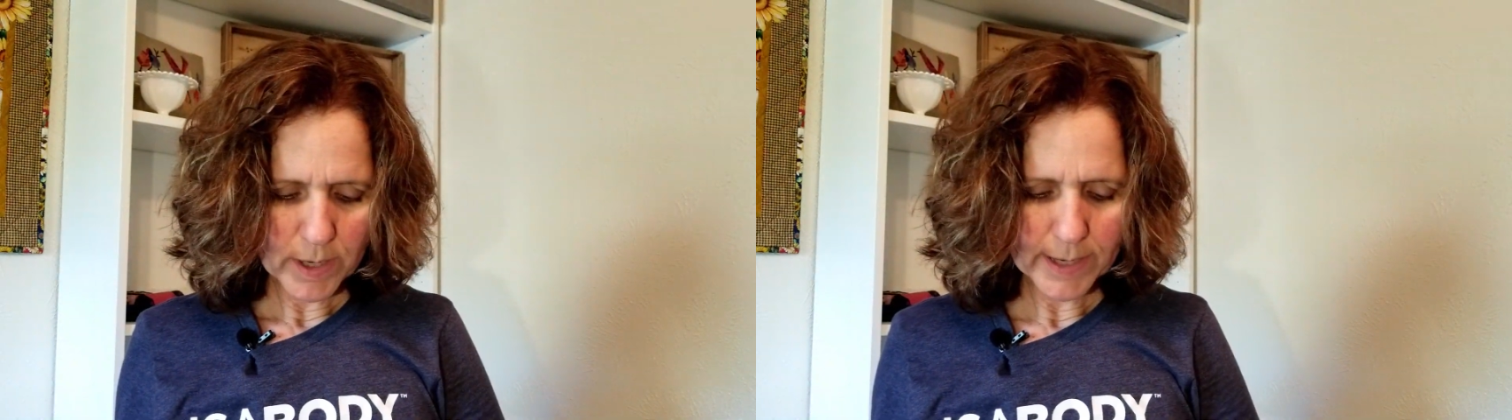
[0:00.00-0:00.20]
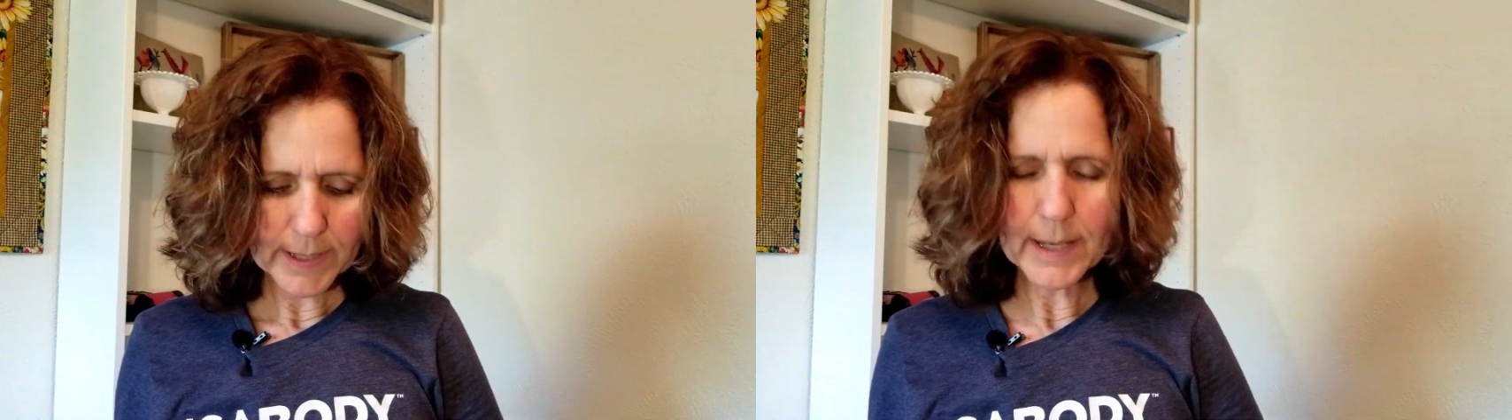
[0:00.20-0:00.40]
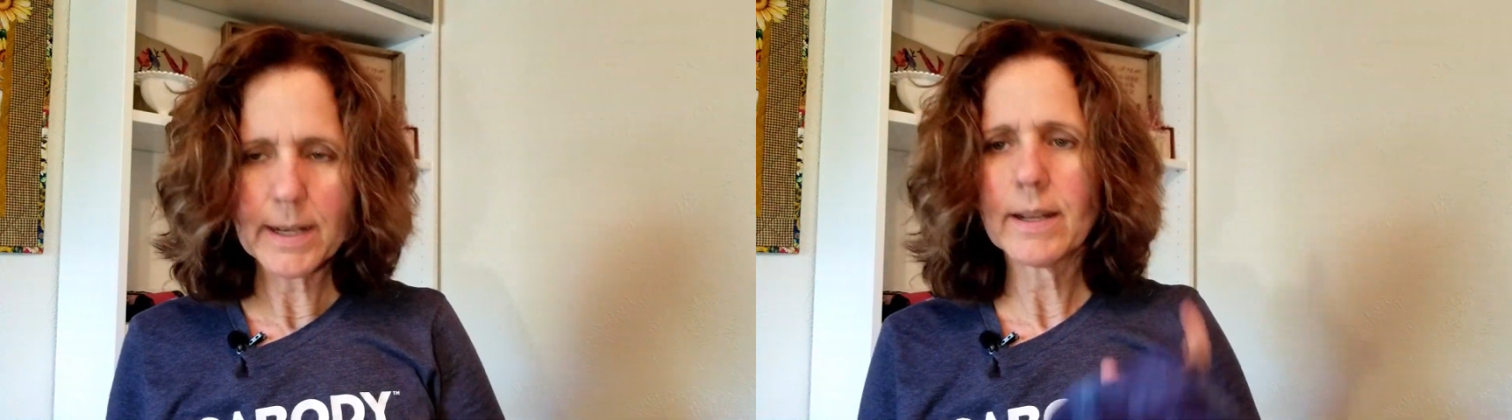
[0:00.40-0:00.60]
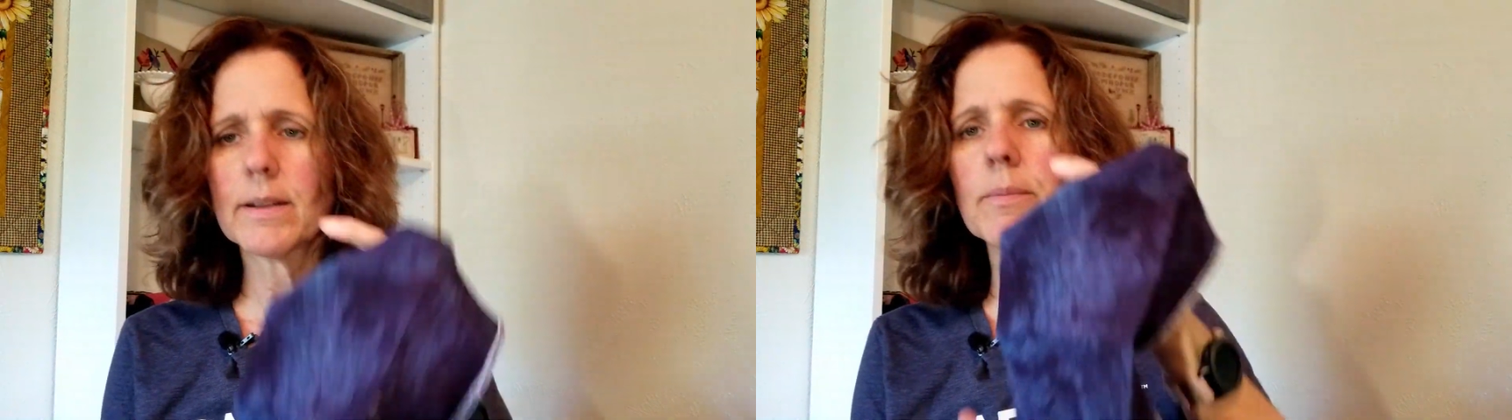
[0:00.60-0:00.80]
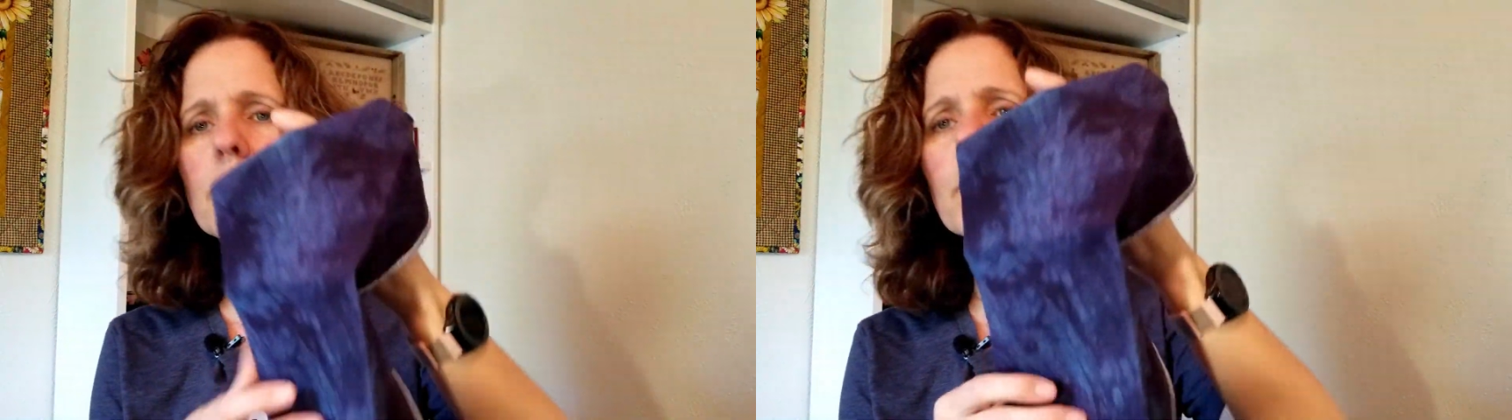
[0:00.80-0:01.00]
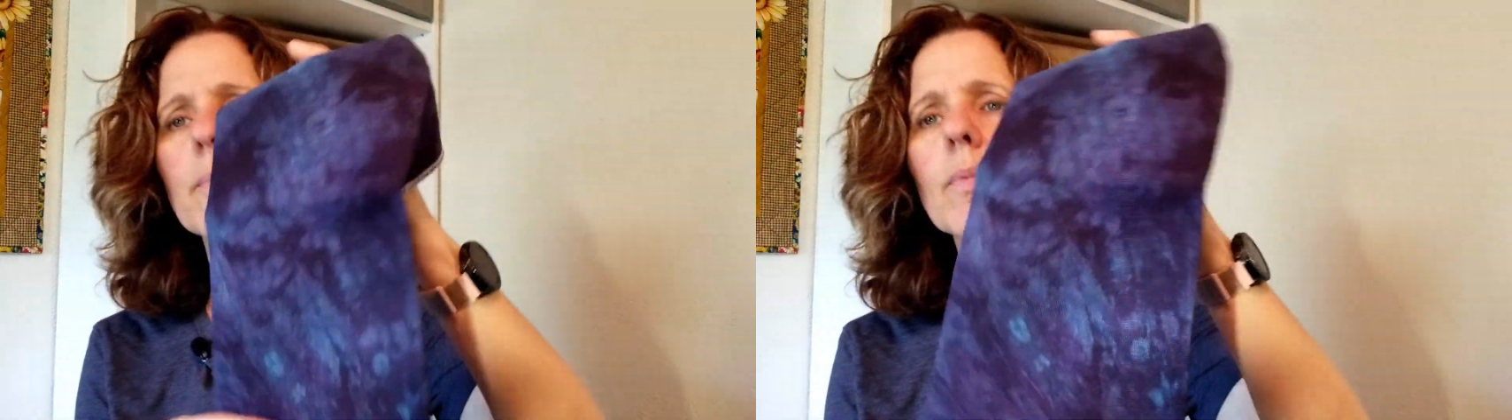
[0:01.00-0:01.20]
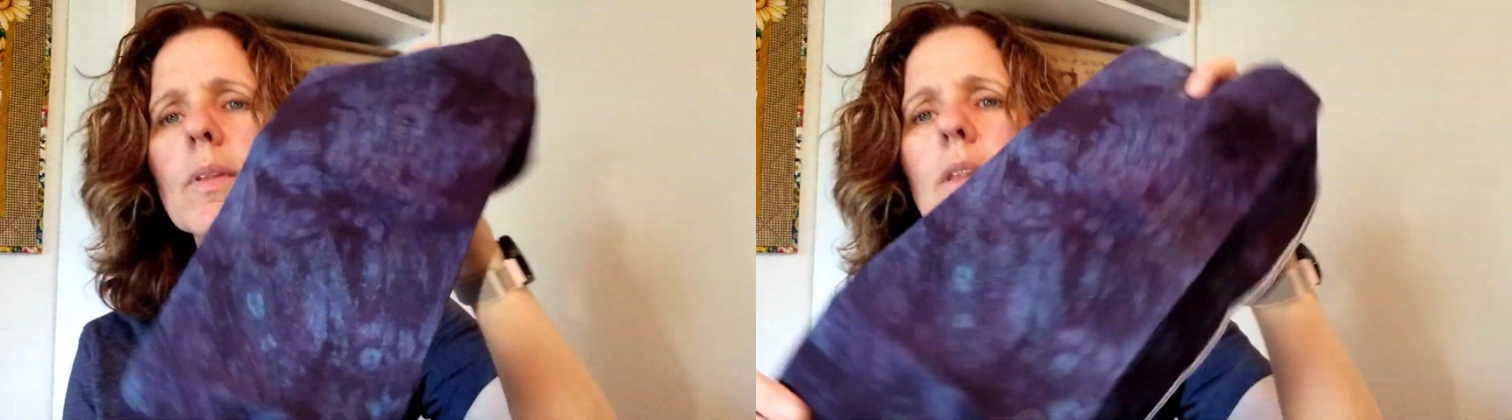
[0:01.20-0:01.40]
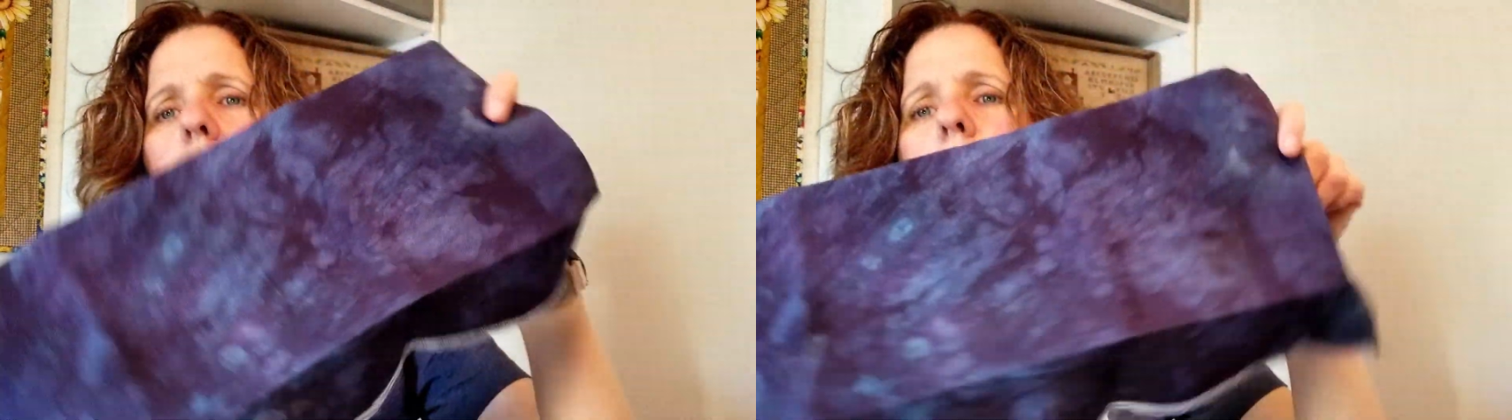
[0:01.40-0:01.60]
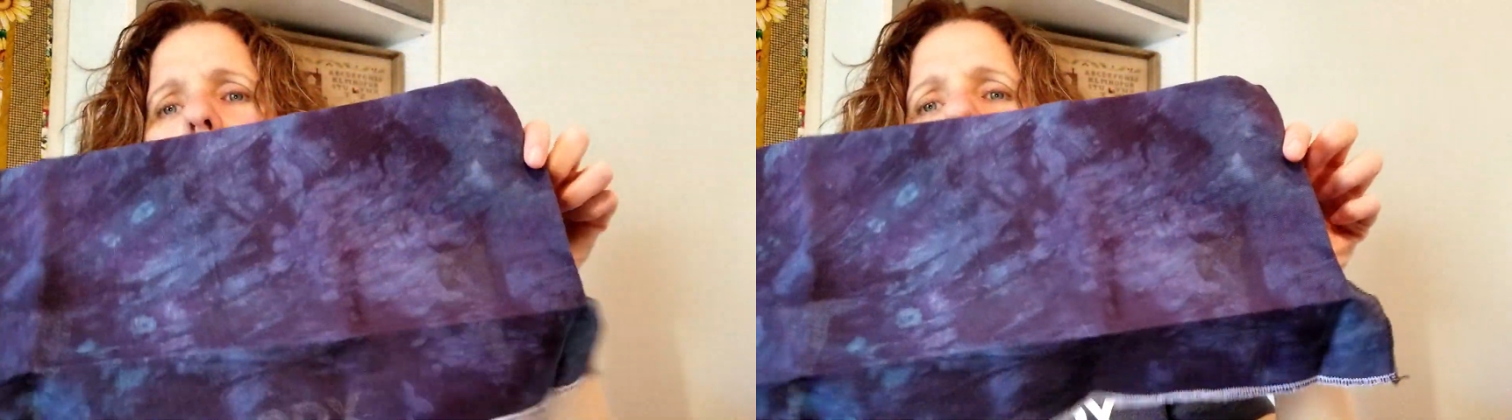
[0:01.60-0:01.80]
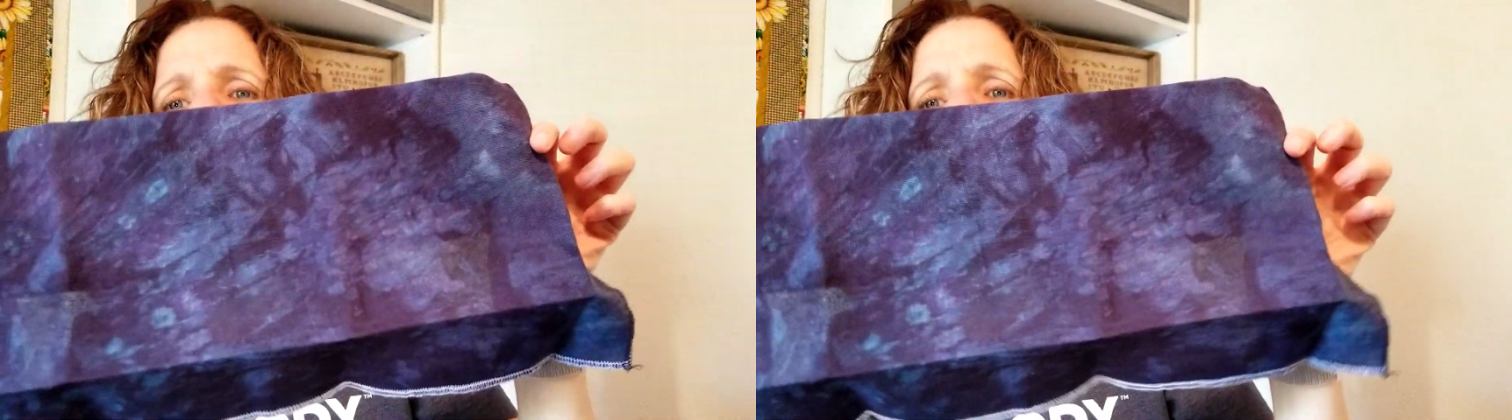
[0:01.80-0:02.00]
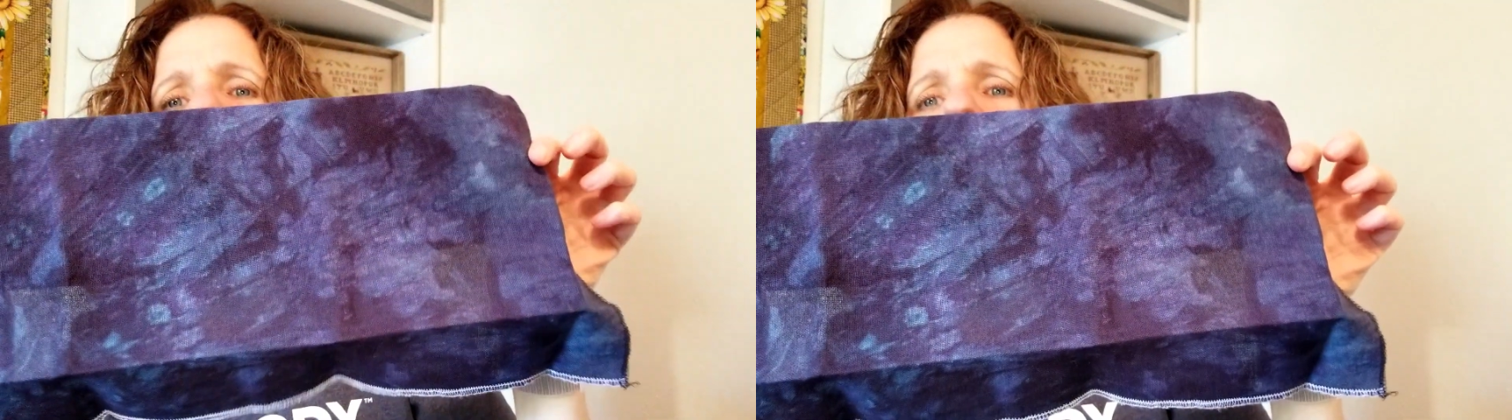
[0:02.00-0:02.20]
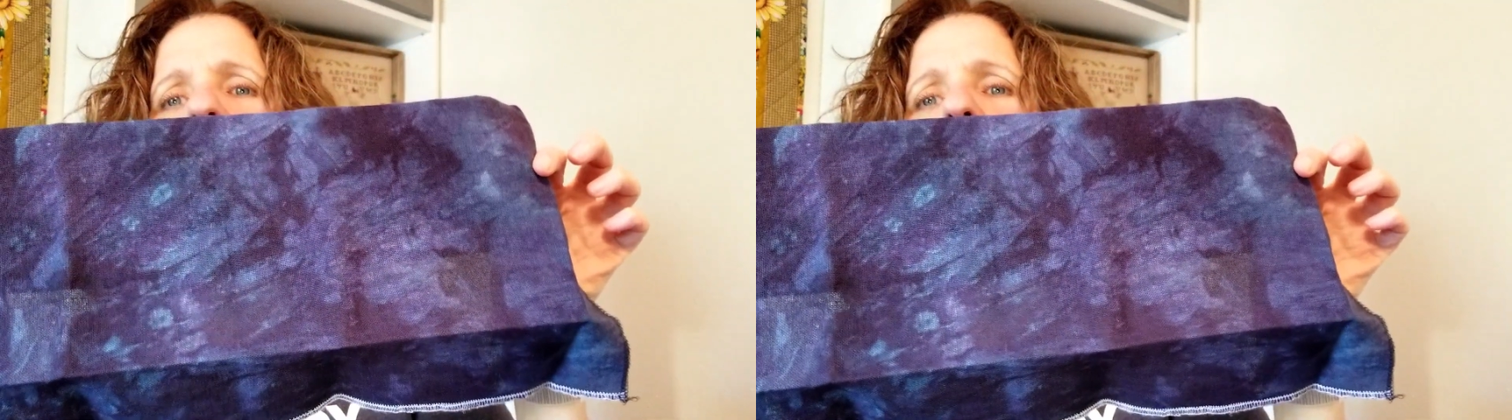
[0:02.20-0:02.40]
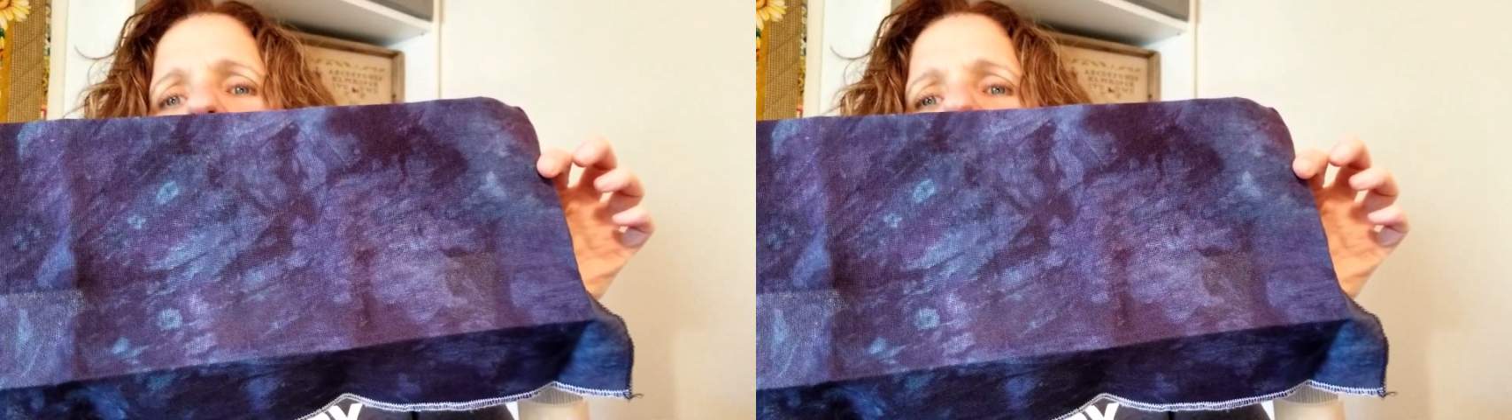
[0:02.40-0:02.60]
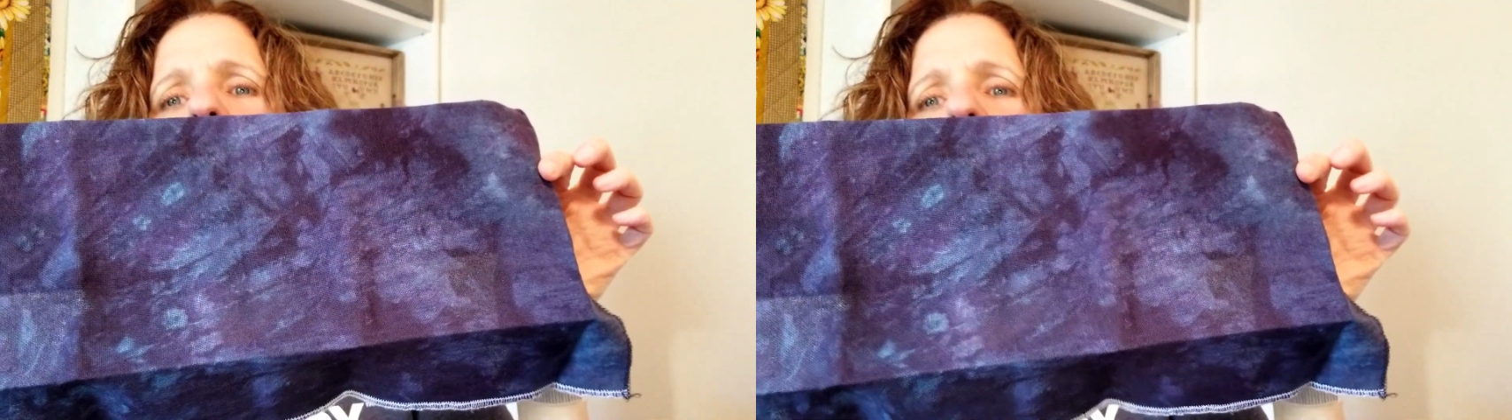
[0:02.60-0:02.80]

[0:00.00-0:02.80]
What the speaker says: I needed. So I